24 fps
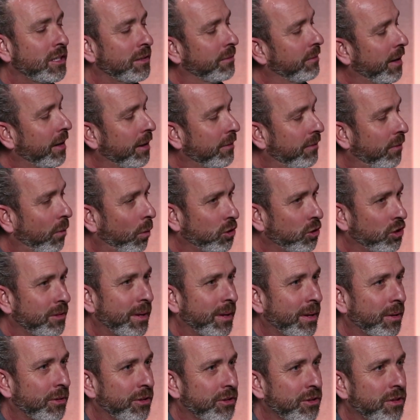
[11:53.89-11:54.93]
I'm very fortunate to be
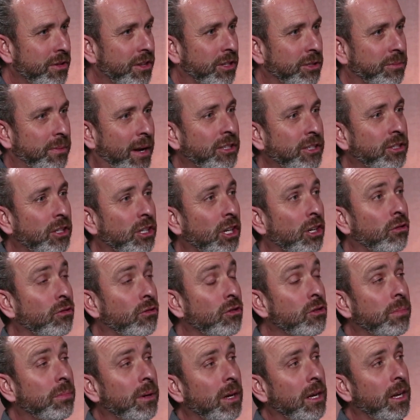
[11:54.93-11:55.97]
able to do this. But I took a
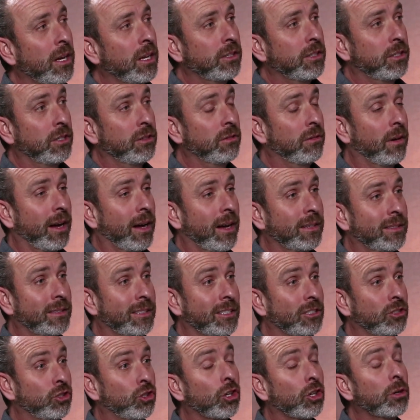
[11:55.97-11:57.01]
group to uh, to
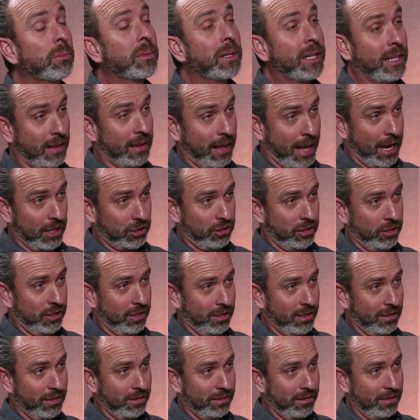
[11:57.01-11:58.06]
Germany last
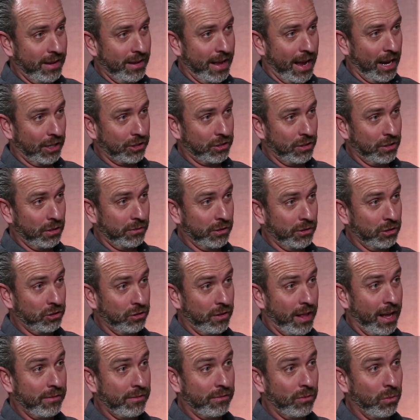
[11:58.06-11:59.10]
year, actually over
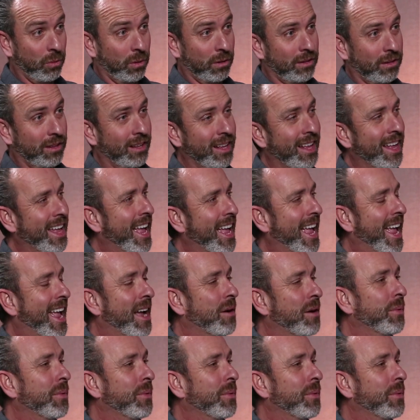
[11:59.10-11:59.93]
July 4th, and